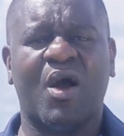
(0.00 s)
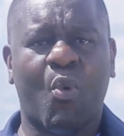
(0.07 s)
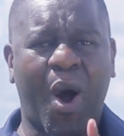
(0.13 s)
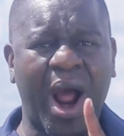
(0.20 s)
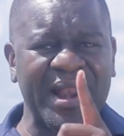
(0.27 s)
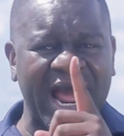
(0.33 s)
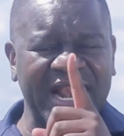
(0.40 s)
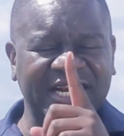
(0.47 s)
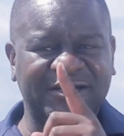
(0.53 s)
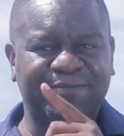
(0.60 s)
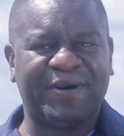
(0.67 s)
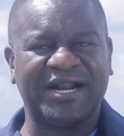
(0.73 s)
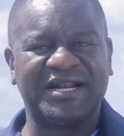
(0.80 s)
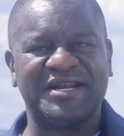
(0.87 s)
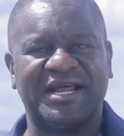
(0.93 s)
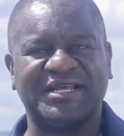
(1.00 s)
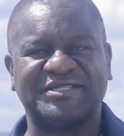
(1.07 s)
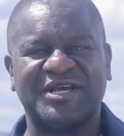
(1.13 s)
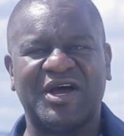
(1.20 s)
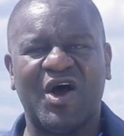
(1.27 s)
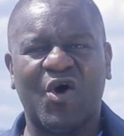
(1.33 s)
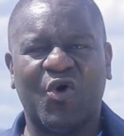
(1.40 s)
100
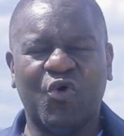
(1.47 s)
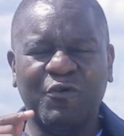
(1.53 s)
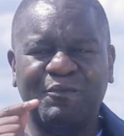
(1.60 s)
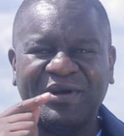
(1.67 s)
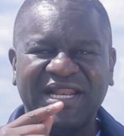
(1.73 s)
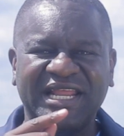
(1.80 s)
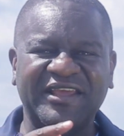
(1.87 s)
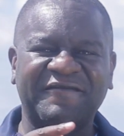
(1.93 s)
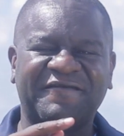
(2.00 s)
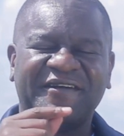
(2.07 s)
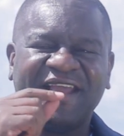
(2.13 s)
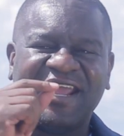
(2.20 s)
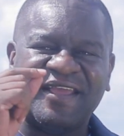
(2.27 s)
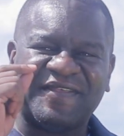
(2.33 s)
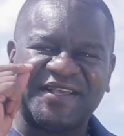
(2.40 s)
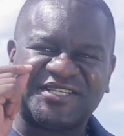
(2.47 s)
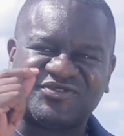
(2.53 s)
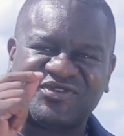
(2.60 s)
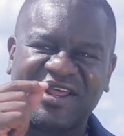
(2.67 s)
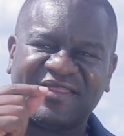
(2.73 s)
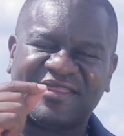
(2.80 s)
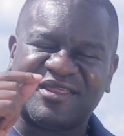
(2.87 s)
partners who believe in the
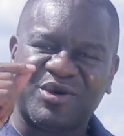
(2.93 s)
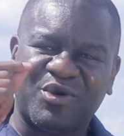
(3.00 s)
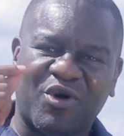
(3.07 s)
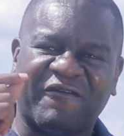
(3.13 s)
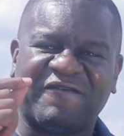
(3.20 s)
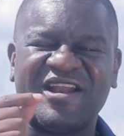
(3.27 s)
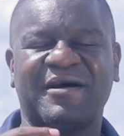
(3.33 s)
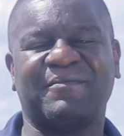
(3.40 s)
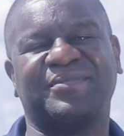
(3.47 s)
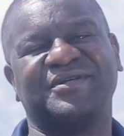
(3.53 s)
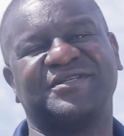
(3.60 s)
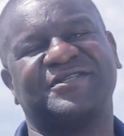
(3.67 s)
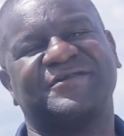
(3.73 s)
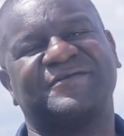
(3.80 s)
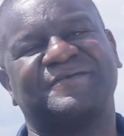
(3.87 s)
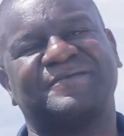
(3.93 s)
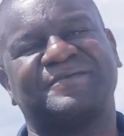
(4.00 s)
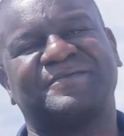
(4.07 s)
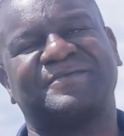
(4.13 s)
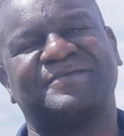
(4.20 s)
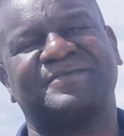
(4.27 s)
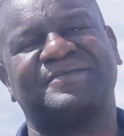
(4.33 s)
strength of numbers.
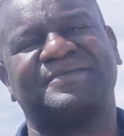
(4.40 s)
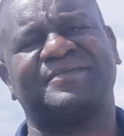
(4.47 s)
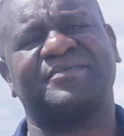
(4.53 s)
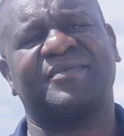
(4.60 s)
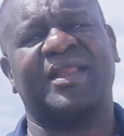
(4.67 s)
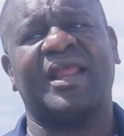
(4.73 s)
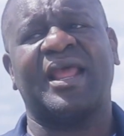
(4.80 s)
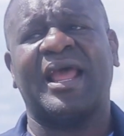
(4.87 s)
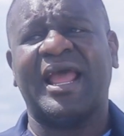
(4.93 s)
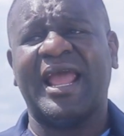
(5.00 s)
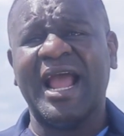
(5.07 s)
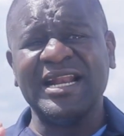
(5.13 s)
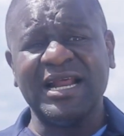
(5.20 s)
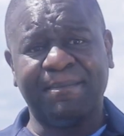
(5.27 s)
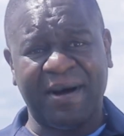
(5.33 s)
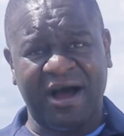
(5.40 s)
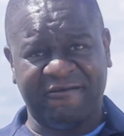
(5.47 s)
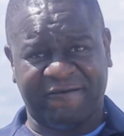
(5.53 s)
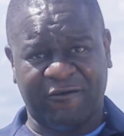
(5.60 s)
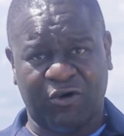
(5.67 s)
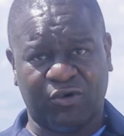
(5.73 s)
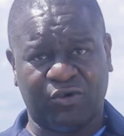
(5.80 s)
And
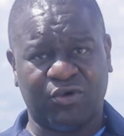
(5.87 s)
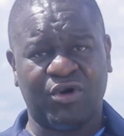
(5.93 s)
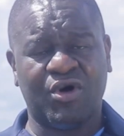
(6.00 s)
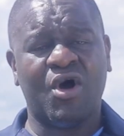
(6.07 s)
above all,